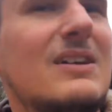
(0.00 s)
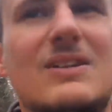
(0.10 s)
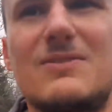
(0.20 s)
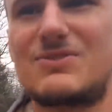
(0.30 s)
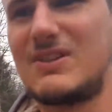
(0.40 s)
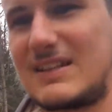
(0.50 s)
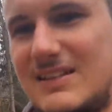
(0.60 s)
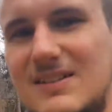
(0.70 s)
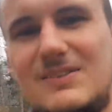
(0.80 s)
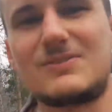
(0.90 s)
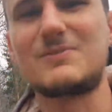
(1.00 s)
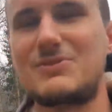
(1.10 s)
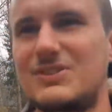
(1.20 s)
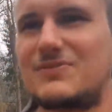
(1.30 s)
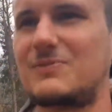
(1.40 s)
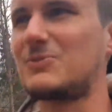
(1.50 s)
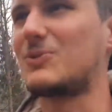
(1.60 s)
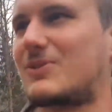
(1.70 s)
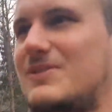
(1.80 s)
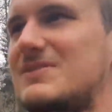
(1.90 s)
little track that I thought was just for
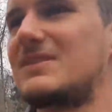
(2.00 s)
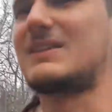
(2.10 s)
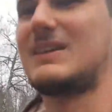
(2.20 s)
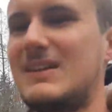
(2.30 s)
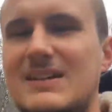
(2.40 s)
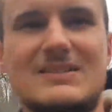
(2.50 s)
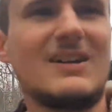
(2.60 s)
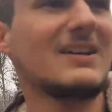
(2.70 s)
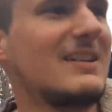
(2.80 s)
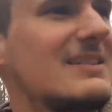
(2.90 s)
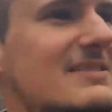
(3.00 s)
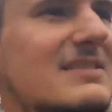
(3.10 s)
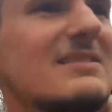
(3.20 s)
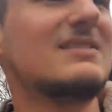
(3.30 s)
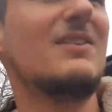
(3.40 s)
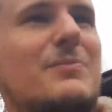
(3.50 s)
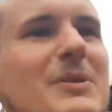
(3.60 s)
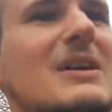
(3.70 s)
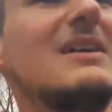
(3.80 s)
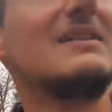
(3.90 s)
walkers and cyclists and stuff,
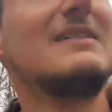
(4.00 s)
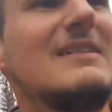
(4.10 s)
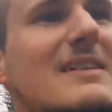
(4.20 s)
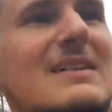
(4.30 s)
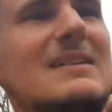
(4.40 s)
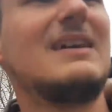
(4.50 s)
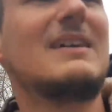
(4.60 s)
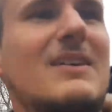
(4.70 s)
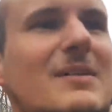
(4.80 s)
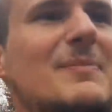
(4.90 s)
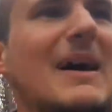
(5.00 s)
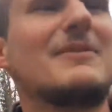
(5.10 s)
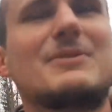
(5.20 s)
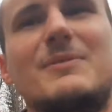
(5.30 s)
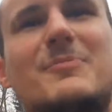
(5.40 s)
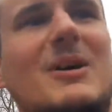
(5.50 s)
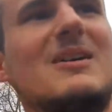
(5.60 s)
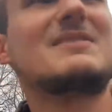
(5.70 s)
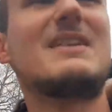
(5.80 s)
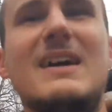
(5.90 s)
but that guy powered on
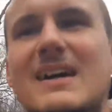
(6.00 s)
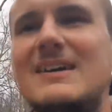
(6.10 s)
past.